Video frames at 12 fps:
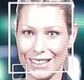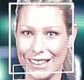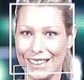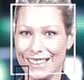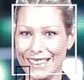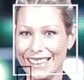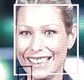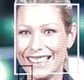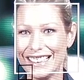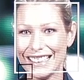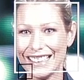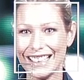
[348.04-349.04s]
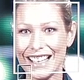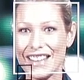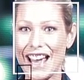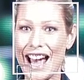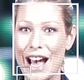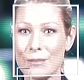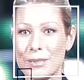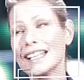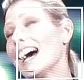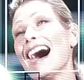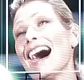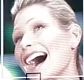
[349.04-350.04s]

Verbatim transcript: it. Or... Right. The happy.